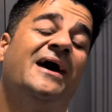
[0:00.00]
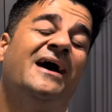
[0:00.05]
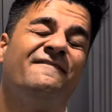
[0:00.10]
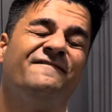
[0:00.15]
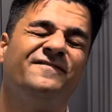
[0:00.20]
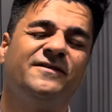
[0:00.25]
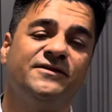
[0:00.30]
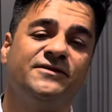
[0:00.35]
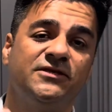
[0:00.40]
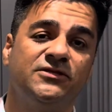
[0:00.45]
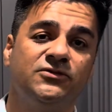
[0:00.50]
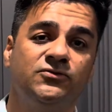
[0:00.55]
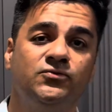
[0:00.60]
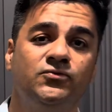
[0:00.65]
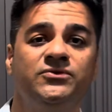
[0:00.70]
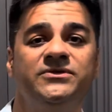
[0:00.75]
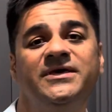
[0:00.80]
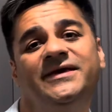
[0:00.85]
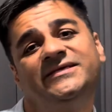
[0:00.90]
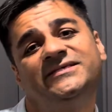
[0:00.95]
after the
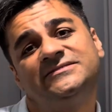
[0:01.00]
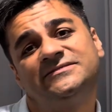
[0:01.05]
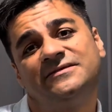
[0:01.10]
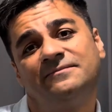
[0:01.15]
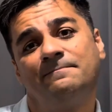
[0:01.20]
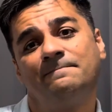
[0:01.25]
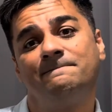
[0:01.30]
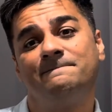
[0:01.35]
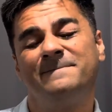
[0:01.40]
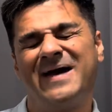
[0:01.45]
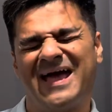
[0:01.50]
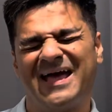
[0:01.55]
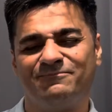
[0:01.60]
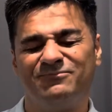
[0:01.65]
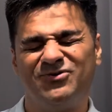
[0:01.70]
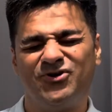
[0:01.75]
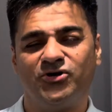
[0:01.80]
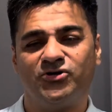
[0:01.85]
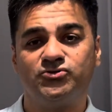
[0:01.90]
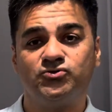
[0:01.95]
two days back
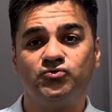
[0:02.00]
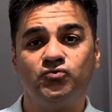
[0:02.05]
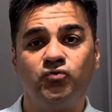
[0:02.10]
because